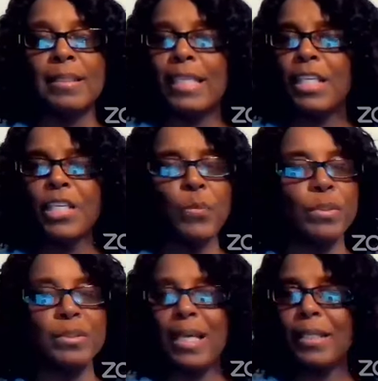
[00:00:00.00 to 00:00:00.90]
that He
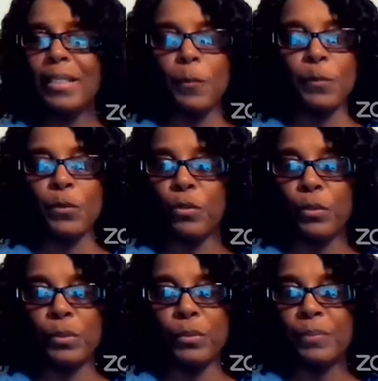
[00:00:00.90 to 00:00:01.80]
will not help you
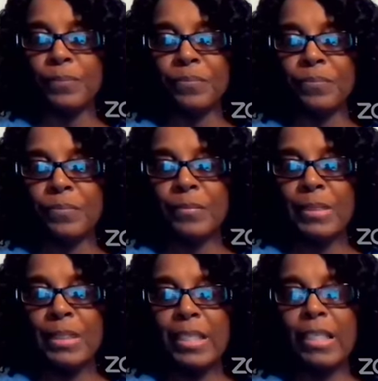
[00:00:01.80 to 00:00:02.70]
through.
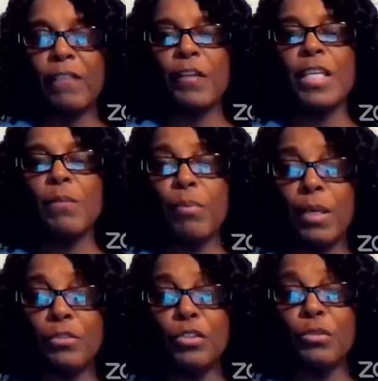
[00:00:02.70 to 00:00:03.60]
If
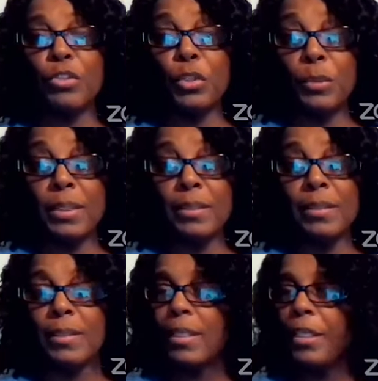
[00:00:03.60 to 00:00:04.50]
you to it,
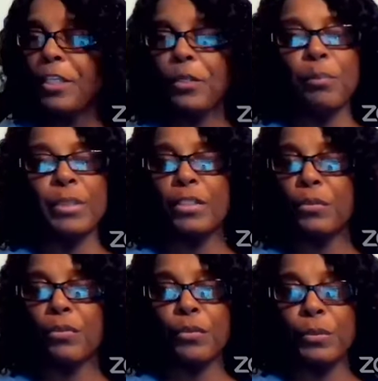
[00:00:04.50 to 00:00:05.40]
he'll bring
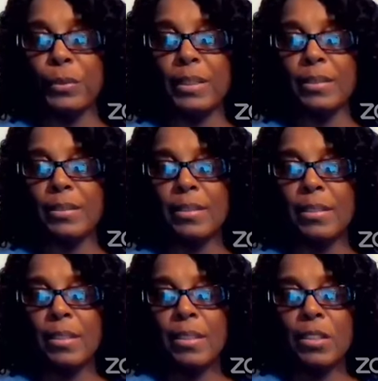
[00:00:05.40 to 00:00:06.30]
you through it.
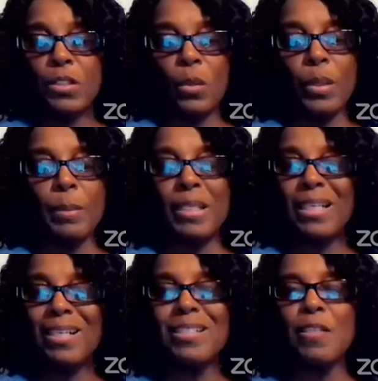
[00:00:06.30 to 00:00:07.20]
So
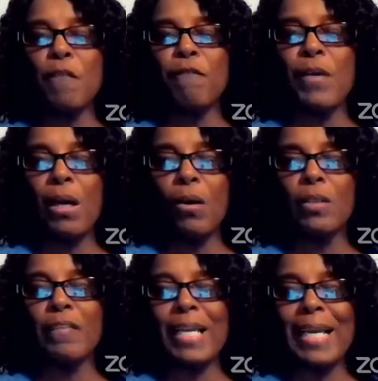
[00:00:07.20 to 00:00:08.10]
because of the
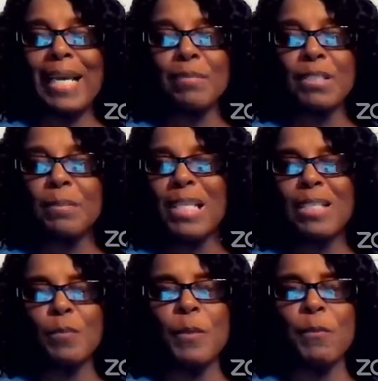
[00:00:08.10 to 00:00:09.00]
fall of Adam,
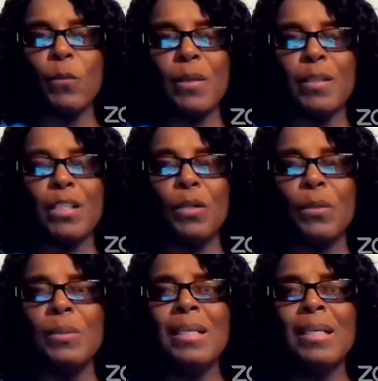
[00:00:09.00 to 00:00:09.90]
sometimes people want to
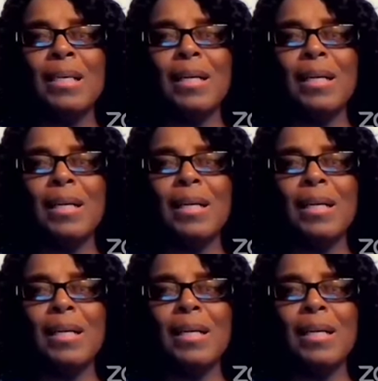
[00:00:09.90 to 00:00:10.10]
know